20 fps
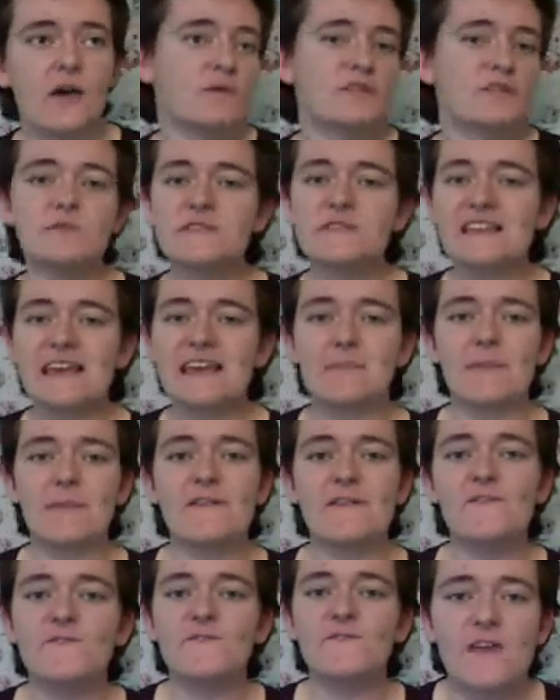which was like
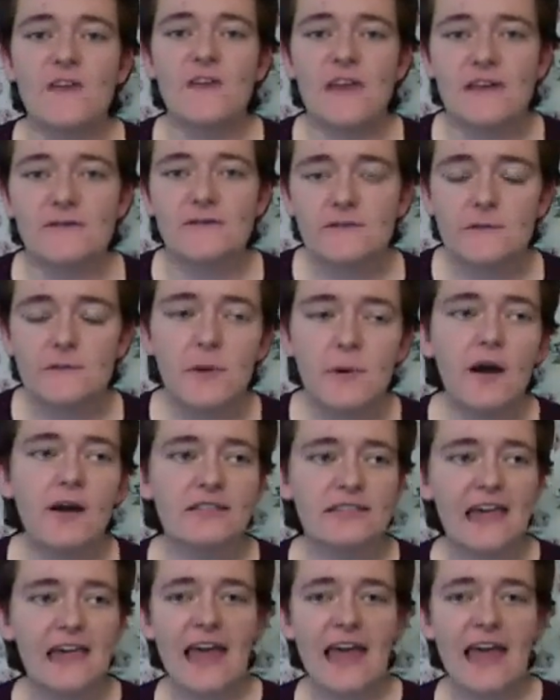my favorite part.